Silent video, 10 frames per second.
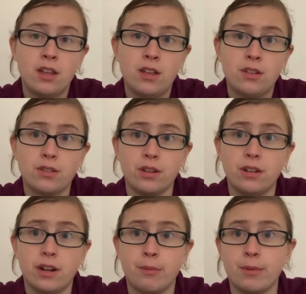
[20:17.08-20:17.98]
So
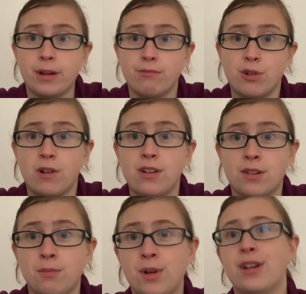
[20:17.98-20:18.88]
I'm going to try as I
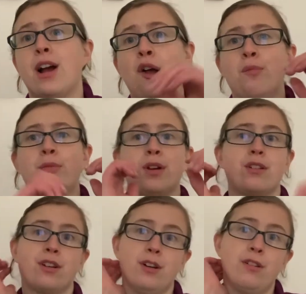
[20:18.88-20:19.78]
might. I'm going to
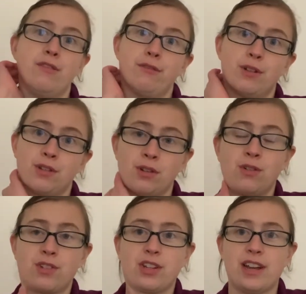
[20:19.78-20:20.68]
go for as long as
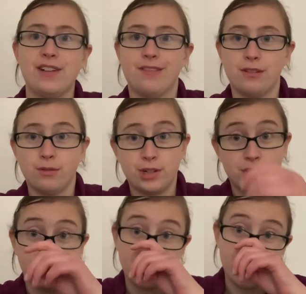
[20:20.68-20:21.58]
I can for the rest of
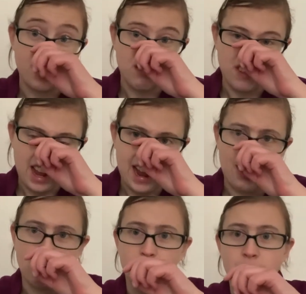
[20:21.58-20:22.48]
the day without
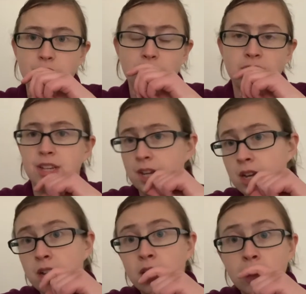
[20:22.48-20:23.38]
using
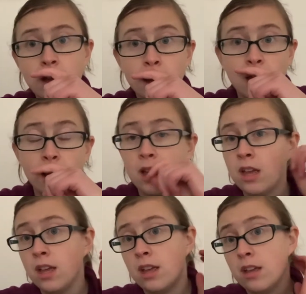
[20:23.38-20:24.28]

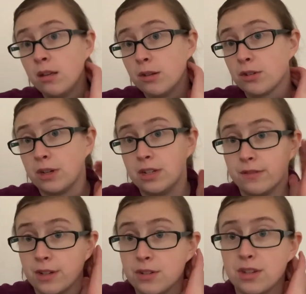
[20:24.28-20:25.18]
screen
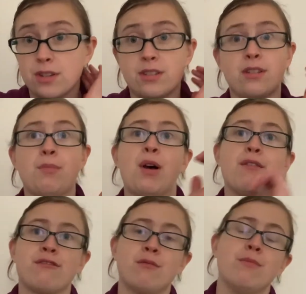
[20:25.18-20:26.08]
devices apart
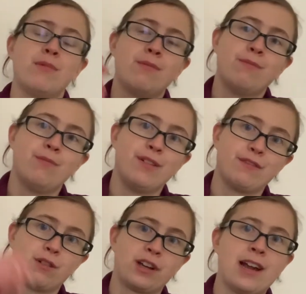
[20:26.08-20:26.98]
from my
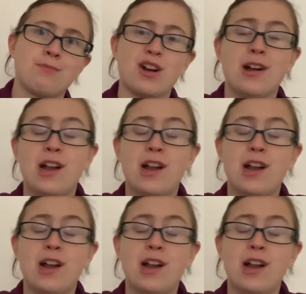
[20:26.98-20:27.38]
vlog camera.